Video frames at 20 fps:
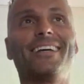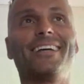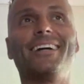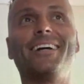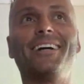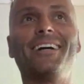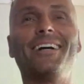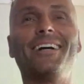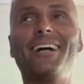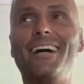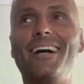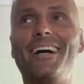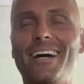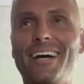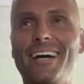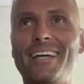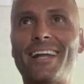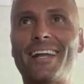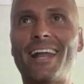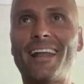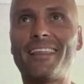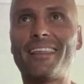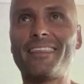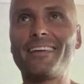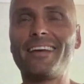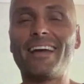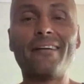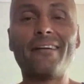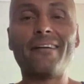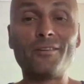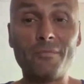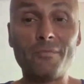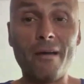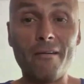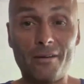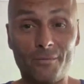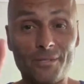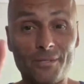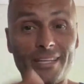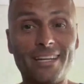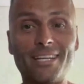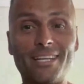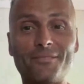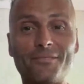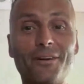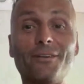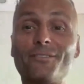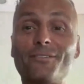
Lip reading: I think Aries Merritt was in it